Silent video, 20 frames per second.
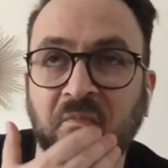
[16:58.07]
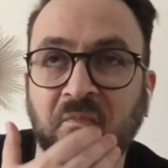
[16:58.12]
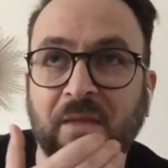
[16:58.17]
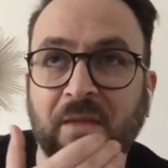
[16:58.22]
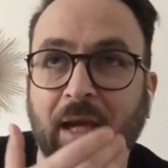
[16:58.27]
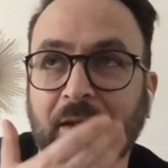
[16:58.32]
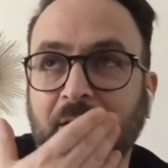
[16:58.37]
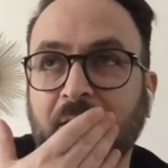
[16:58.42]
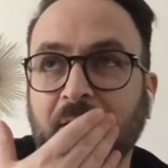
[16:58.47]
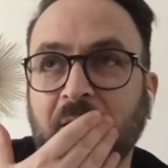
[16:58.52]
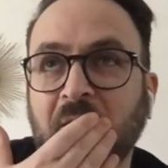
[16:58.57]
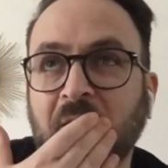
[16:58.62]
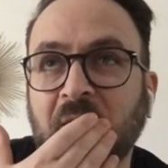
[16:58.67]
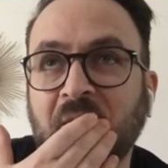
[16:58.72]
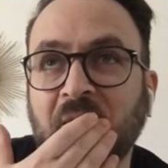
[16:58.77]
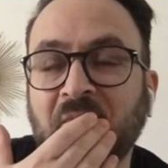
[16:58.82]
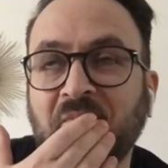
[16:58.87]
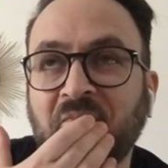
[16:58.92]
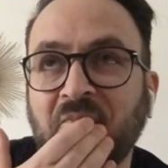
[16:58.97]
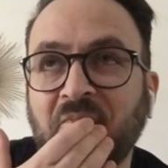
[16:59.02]
that
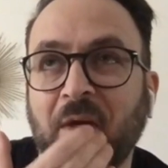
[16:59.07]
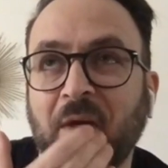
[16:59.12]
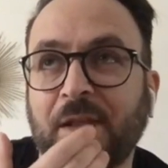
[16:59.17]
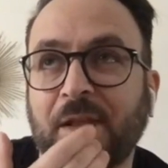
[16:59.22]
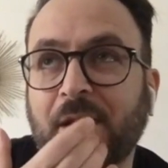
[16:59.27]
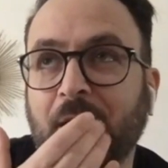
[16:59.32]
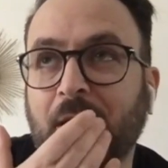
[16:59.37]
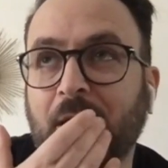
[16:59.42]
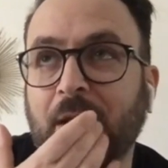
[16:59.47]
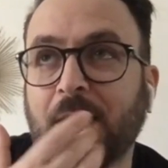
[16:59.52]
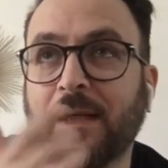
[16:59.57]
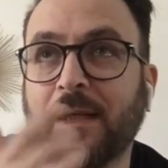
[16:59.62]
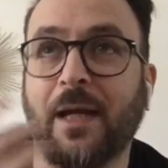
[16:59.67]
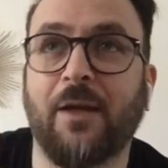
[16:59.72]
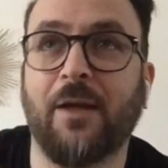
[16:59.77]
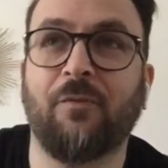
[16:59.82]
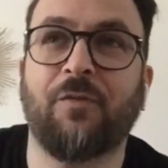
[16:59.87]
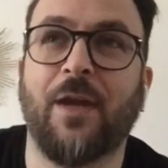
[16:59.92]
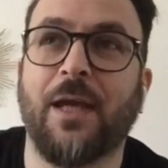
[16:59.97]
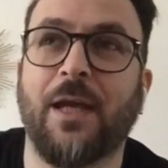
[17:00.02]
basically
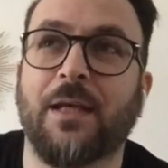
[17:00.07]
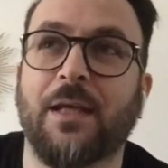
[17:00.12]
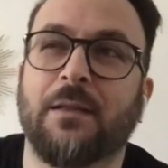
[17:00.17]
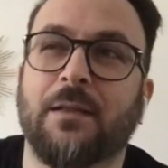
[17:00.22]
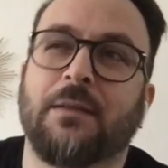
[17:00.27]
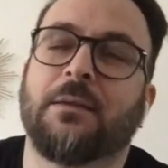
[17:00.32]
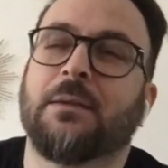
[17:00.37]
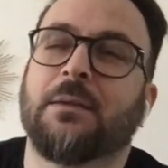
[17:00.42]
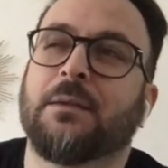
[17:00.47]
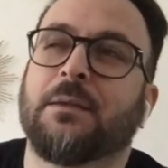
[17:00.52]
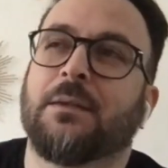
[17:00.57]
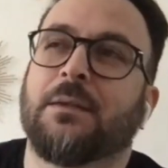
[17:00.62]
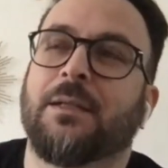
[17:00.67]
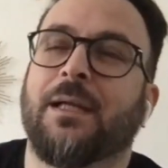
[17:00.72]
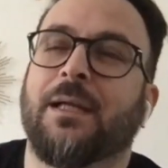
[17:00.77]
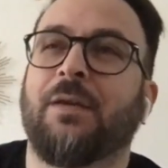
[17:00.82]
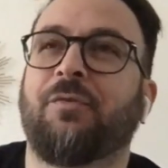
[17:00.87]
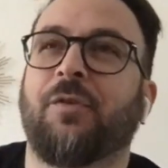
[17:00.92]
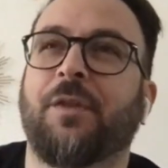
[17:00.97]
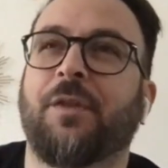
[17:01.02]
kind of like
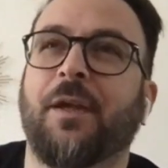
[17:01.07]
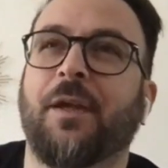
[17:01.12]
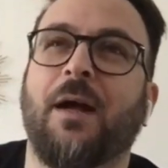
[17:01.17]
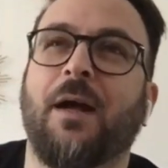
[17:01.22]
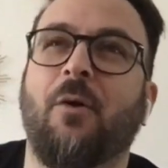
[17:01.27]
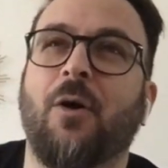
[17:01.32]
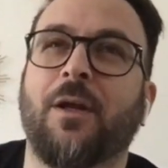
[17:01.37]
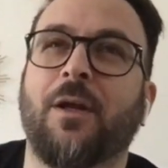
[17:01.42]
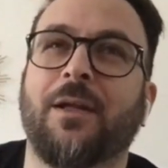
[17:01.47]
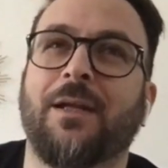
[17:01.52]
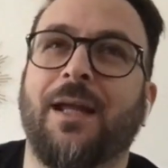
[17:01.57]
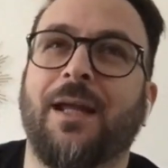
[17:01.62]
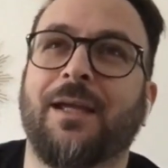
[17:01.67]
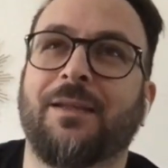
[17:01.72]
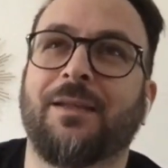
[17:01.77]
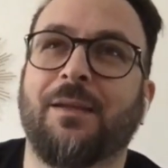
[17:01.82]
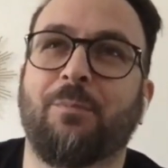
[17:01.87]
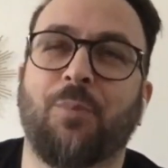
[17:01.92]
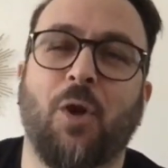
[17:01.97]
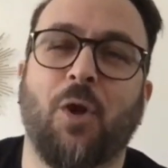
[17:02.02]
if you think about it
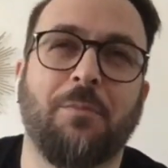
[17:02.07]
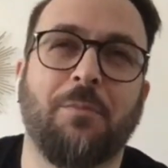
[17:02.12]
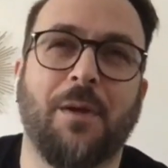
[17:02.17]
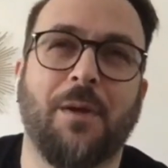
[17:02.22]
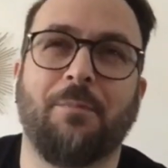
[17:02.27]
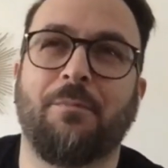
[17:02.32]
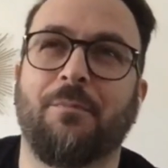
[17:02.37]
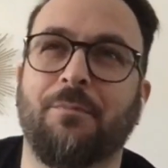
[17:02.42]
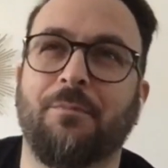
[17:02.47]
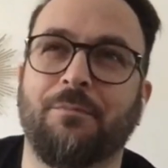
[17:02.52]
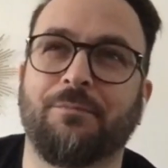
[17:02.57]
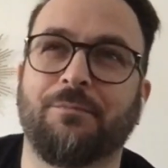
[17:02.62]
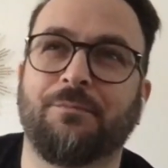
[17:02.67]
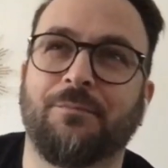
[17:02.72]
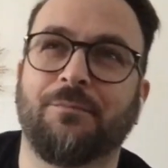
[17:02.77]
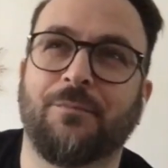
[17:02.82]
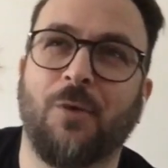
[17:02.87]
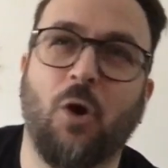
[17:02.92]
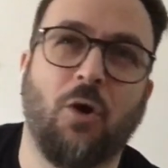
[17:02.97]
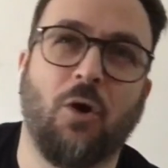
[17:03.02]
like
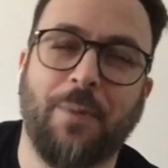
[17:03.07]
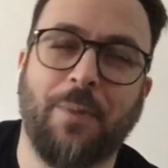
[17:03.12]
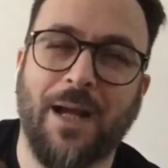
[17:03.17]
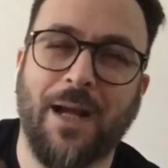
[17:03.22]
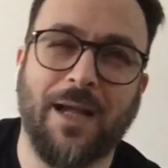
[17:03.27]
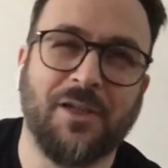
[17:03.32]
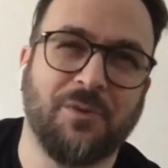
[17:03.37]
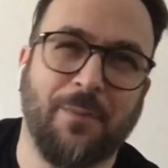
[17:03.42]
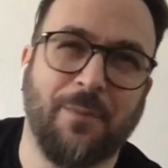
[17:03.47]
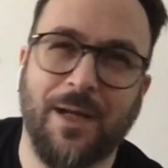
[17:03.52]
deployment or package